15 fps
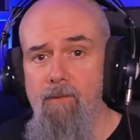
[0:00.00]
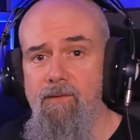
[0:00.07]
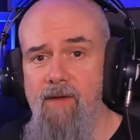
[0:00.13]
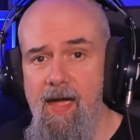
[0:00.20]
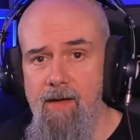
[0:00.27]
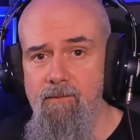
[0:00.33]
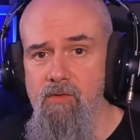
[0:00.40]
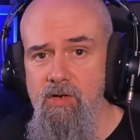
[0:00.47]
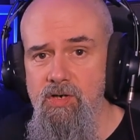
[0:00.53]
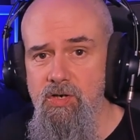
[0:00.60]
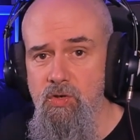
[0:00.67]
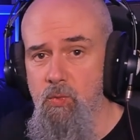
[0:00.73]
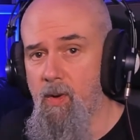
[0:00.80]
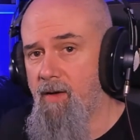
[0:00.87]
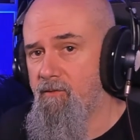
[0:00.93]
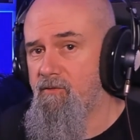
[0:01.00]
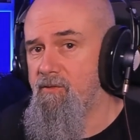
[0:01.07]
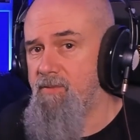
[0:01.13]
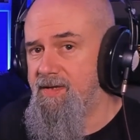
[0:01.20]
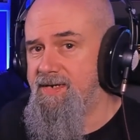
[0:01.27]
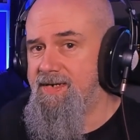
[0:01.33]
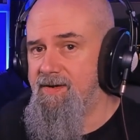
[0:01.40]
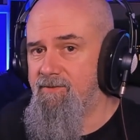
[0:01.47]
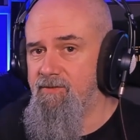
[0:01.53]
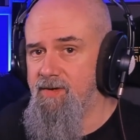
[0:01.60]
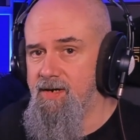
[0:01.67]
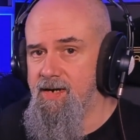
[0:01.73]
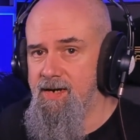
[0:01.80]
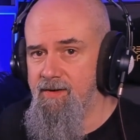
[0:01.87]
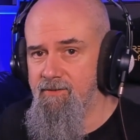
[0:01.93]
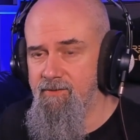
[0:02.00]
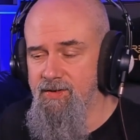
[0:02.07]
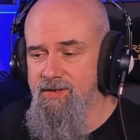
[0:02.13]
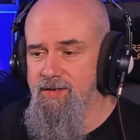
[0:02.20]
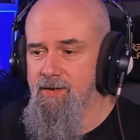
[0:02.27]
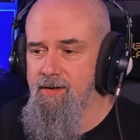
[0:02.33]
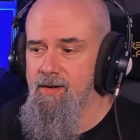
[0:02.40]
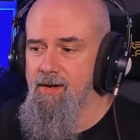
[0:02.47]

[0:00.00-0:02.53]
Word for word: favourites as well from the different eras.